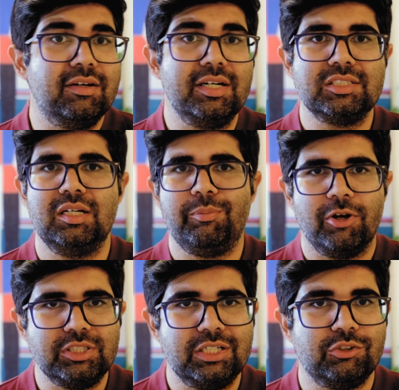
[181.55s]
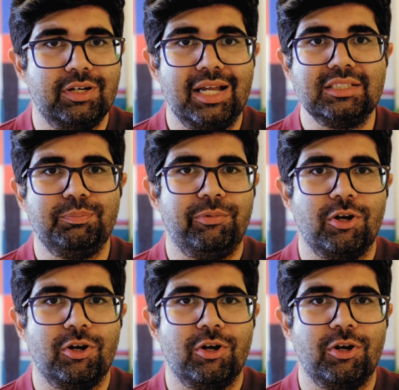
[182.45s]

additional projects or as